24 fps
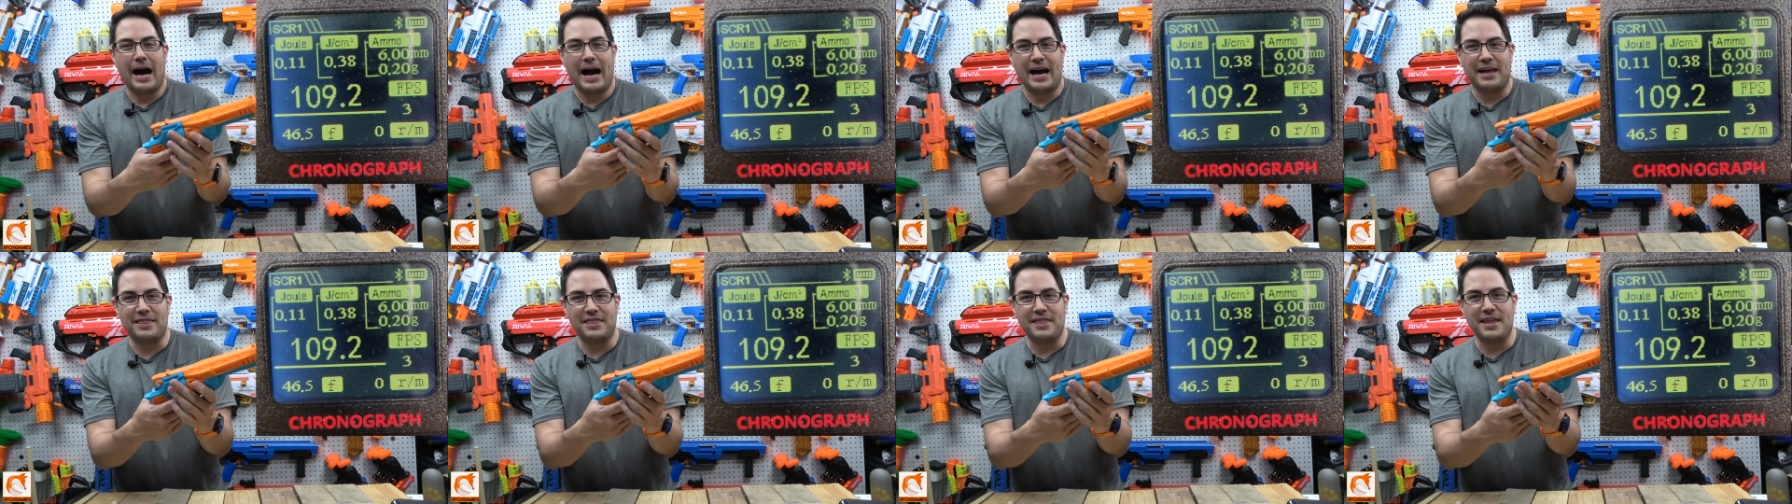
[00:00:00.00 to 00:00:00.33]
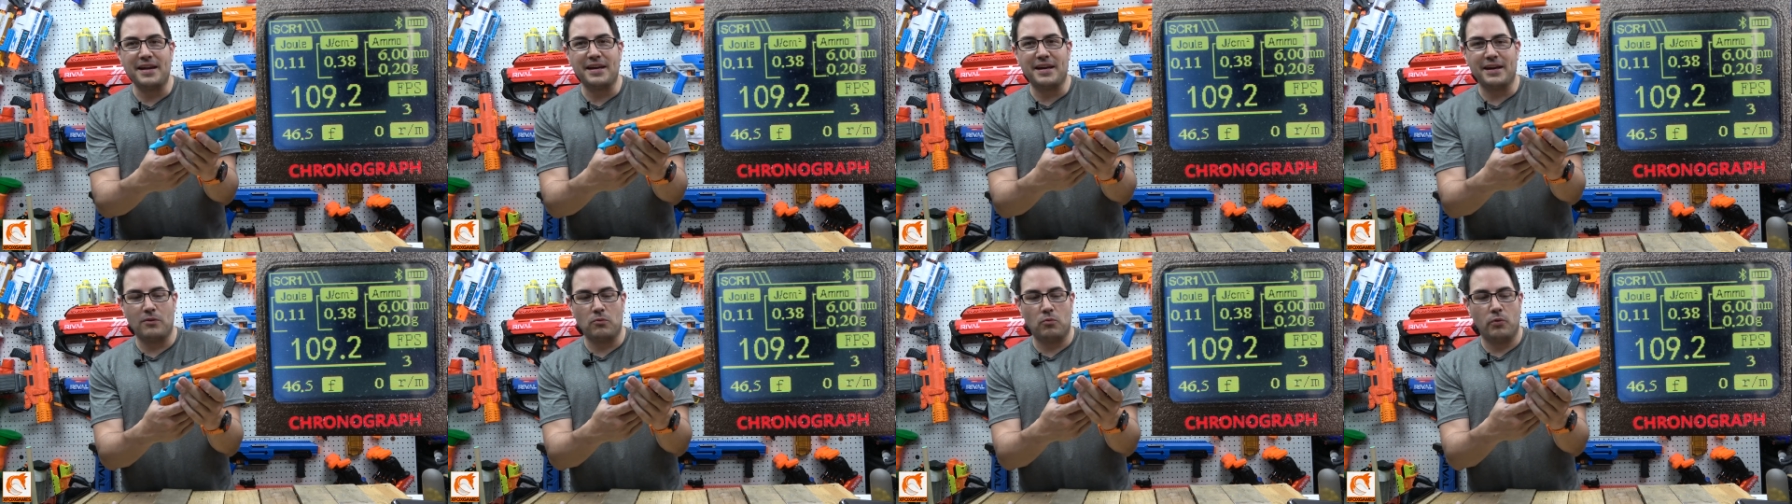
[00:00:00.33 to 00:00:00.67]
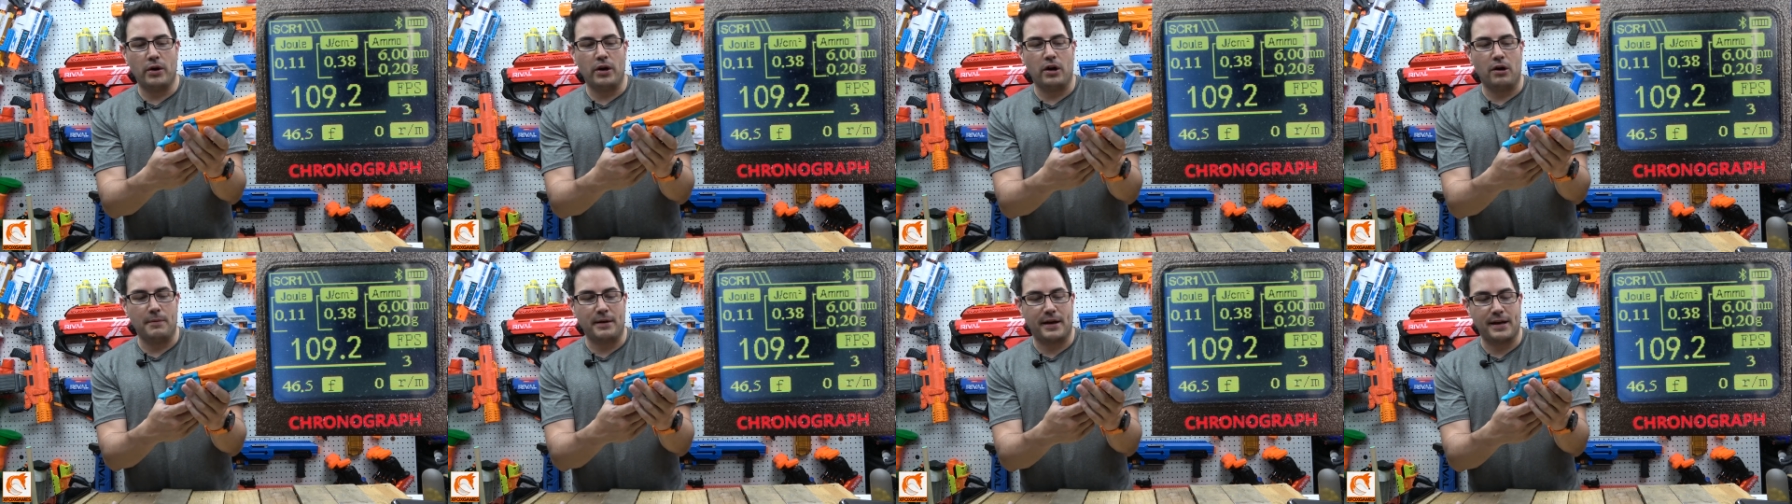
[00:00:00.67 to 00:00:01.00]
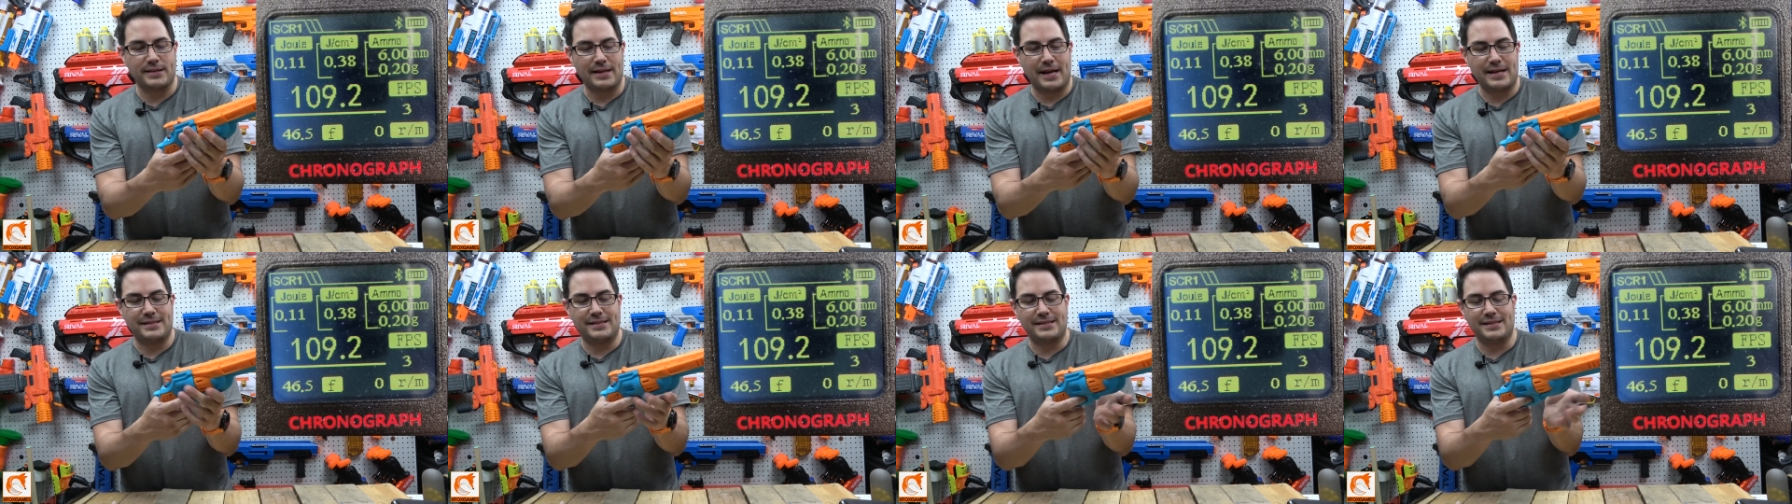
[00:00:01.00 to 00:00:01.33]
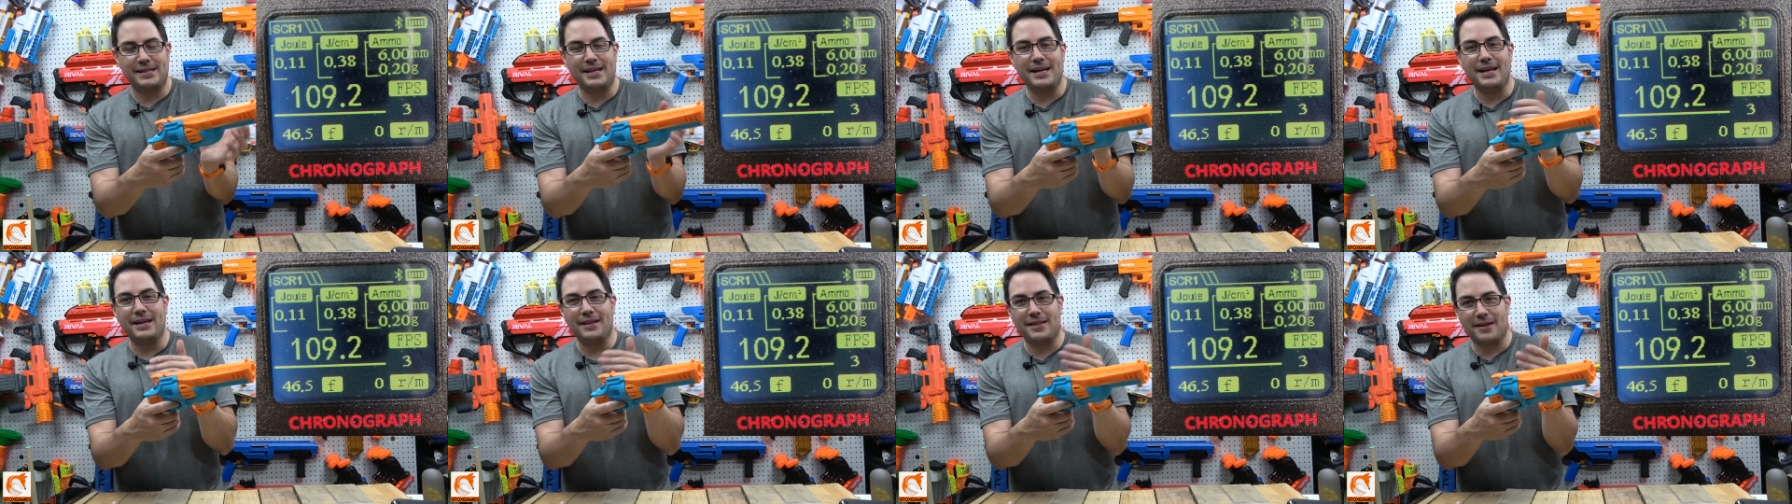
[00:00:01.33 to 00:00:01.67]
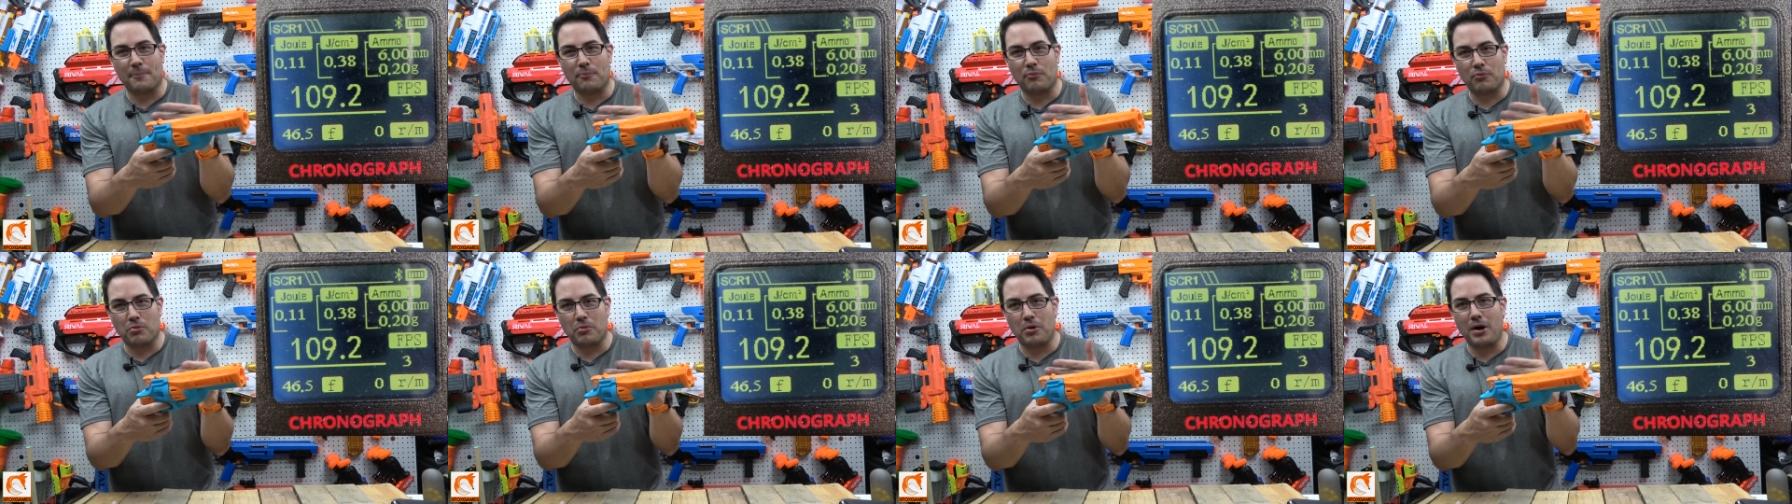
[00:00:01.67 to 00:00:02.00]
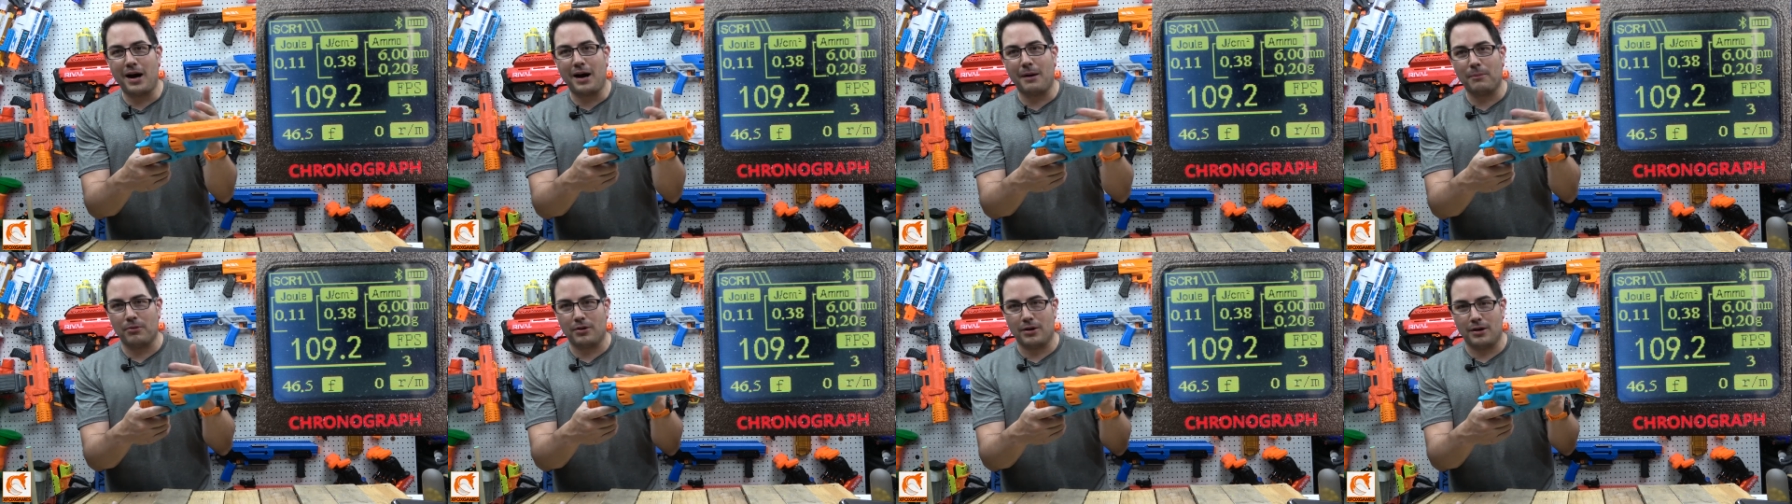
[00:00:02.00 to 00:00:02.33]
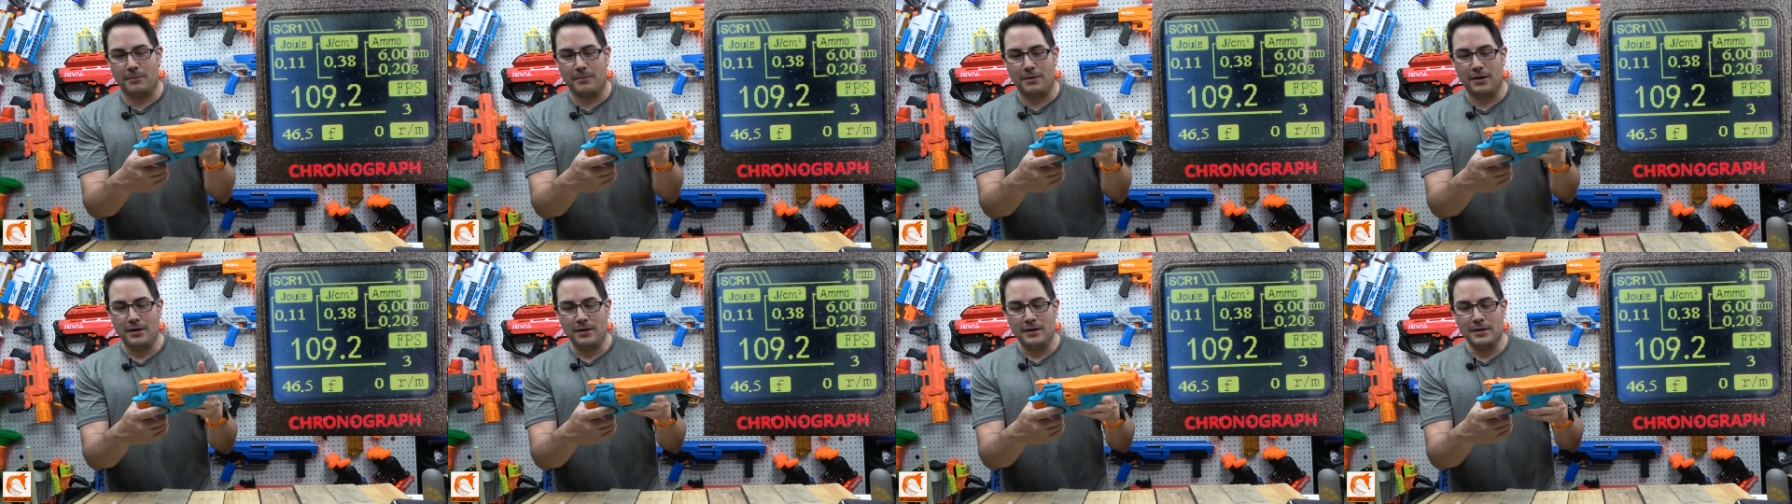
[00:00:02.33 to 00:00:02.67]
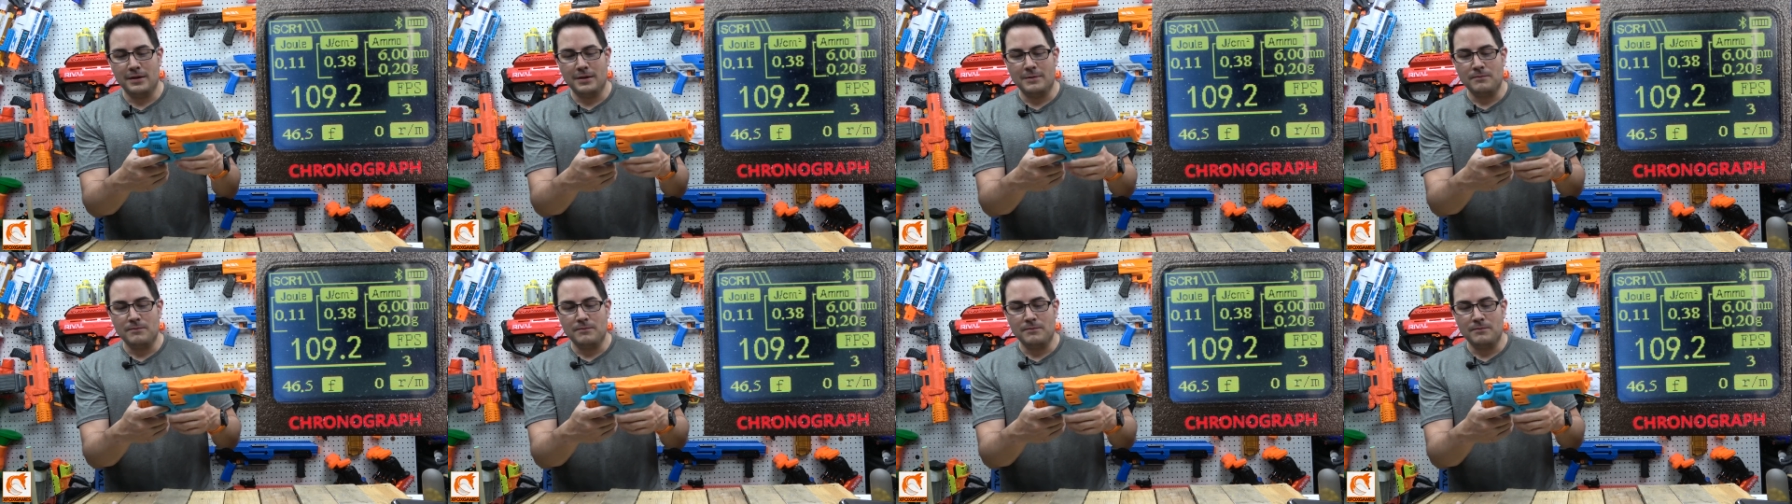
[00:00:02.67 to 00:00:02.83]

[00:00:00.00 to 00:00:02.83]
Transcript: I think it will because I see the problem